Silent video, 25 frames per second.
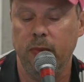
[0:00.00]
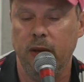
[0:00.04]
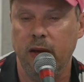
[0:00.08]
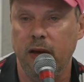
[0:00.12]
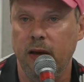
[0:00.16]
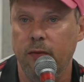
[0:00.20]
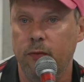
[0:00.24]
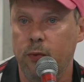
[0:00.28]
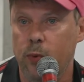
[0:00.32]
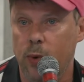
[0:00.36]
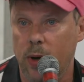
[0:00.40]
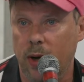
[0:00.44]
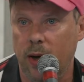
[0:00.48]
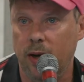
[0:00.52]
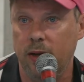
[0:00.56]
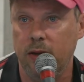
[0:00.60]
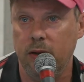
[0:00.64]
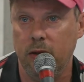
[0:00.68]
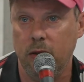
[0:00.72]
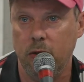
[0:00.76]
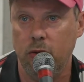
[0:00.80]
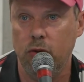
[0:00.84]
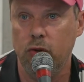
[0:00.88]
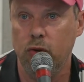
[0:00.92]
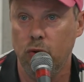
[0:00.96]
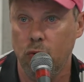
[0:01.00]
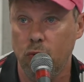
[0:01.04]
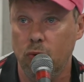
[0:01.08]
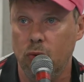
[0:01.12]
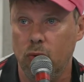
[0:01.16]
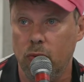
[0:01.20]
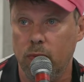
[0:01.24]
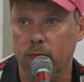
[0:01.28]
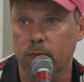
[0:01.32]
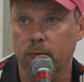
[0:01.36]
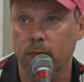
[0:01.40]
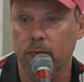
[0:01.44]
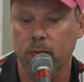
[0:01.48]
Everyone
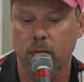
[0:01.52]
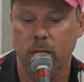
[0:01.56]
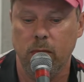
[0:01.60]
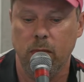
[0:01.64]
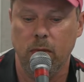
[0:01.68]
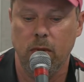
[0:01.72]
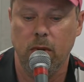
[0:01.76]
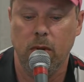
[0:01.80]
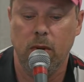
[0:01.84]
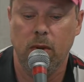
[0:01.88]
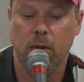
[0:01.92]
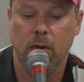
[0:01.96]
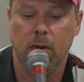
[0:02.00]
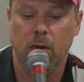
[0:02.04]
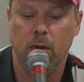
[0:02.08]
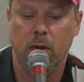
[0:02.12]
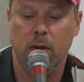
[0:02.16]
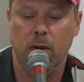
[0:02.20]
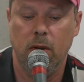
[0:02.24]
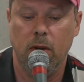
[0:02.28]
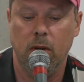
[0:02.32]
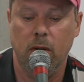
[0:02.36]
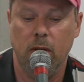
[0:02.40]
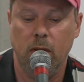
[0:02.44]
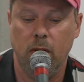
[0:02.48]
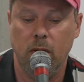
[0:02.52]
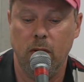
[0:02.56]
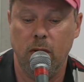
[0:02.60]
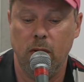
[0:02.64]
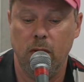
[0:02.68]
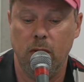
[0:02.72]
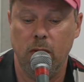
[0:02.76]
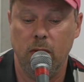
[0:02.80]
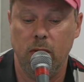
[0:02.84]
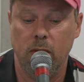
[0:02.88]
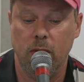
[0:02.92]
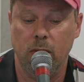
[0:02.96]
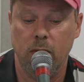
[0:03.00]
knew
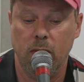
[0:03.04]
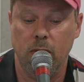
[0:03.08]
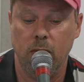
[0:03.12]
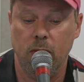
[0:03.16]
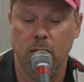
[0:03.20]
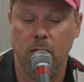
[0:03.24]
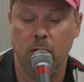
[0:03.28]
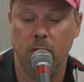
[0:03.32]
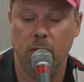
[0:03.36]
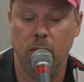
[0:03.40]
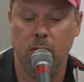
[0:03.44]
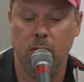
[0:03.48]
uh,